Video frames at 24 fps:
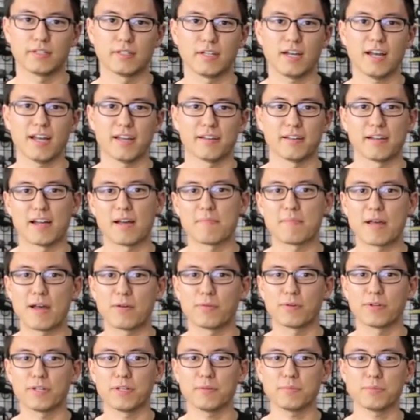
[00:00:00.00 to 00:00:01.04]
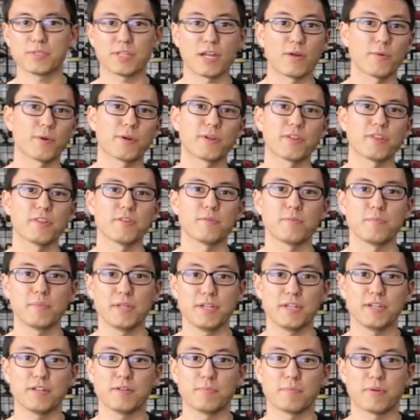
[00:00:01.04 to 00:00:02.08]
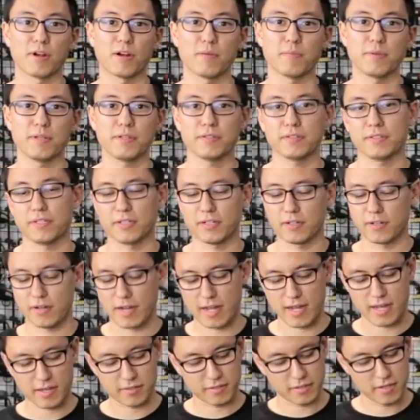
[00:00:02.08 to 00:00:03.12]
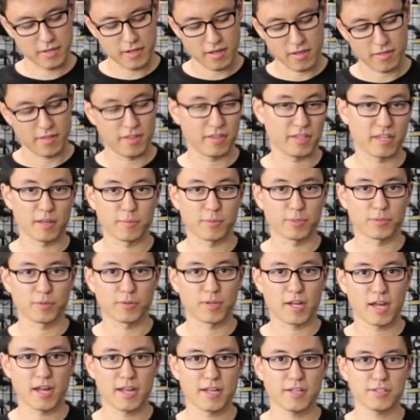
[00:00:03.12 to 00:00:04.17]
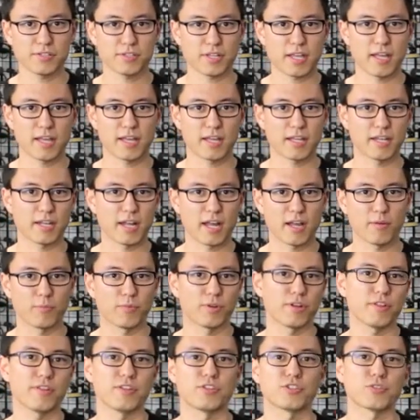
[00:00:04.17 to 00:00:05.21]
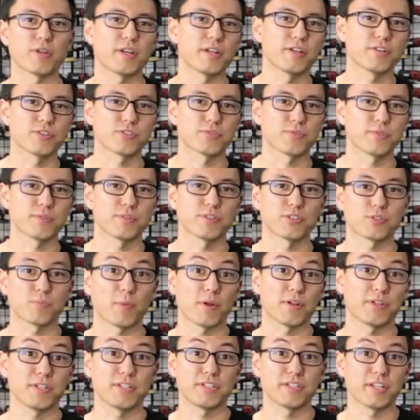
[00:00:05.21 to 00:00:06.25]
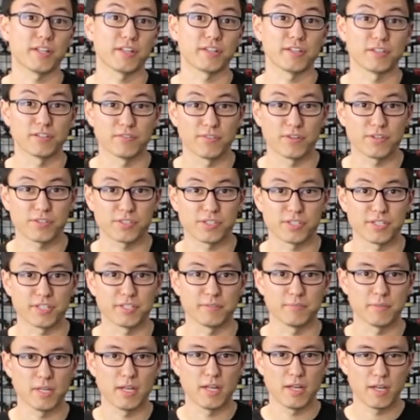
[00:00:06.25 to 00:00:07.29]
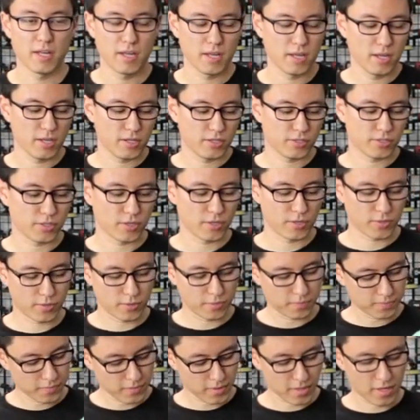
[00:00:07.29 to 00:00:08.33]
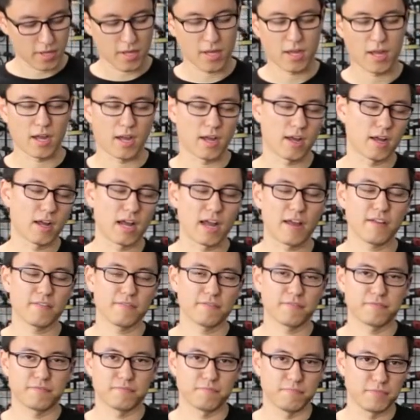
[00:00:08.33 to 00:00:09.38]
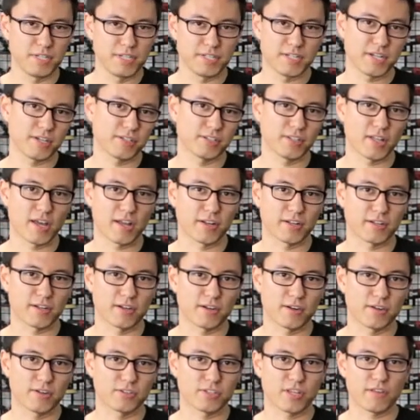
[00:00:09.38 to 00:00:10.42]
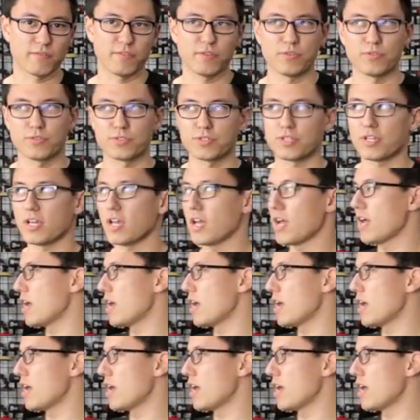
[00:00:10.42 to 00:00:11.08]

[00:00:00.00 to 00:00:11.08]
Hi, I'm Matt Williams. I work in the media department here at Chemical Guys, and I'm one of the trainers for the Smart Detailing University. So I've detailed a lot of cars. I've used